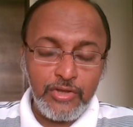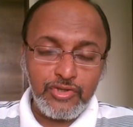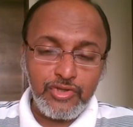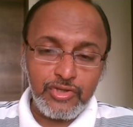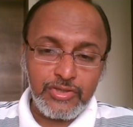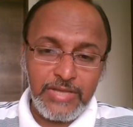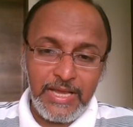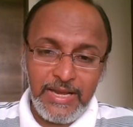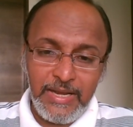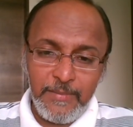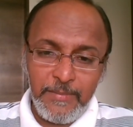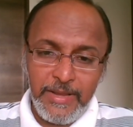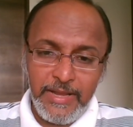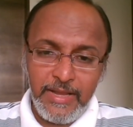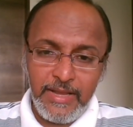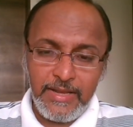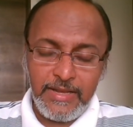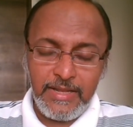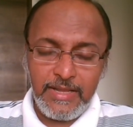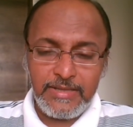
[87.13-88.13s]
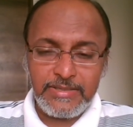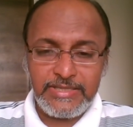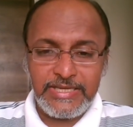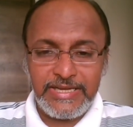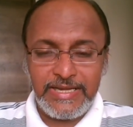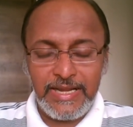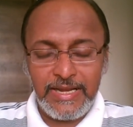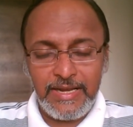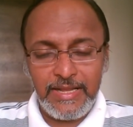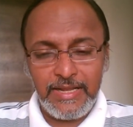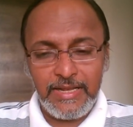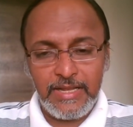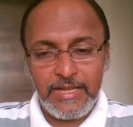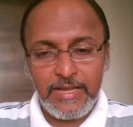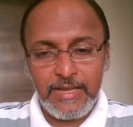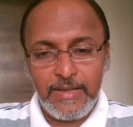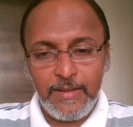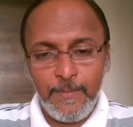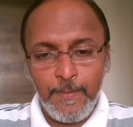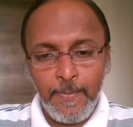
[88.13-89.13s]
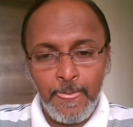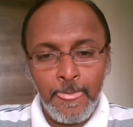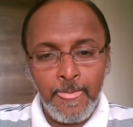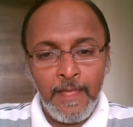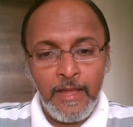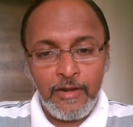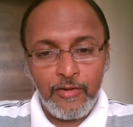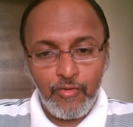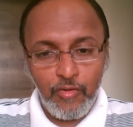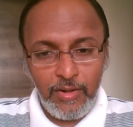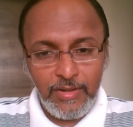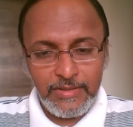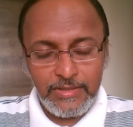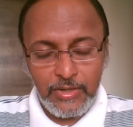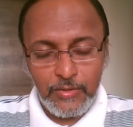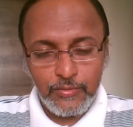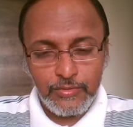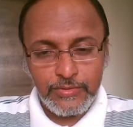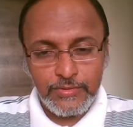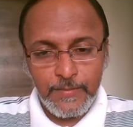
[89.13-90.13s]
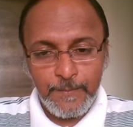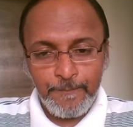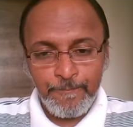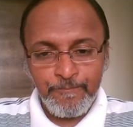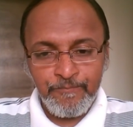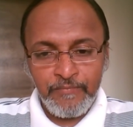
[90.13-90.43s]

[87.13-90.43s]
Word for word: So Sun being in the seated in the twelfth house,